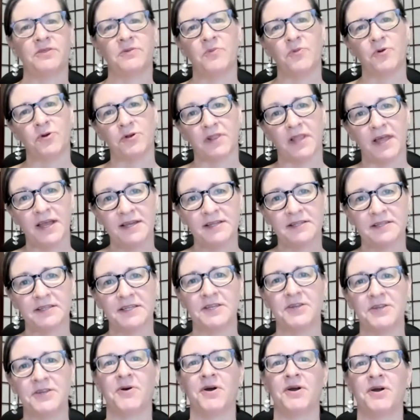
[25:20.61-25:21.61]
the more
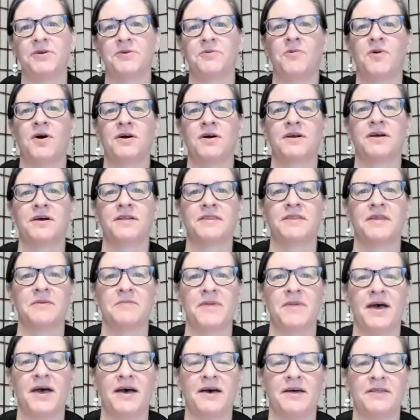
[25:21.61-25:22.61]
likely you are to walk on that
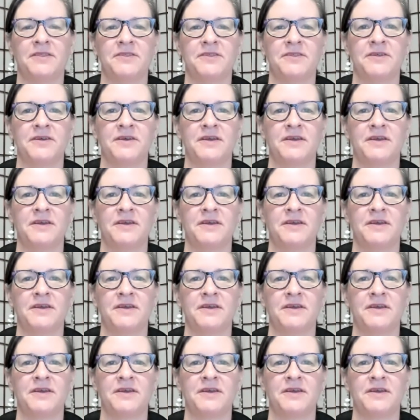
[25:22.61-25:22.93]
path.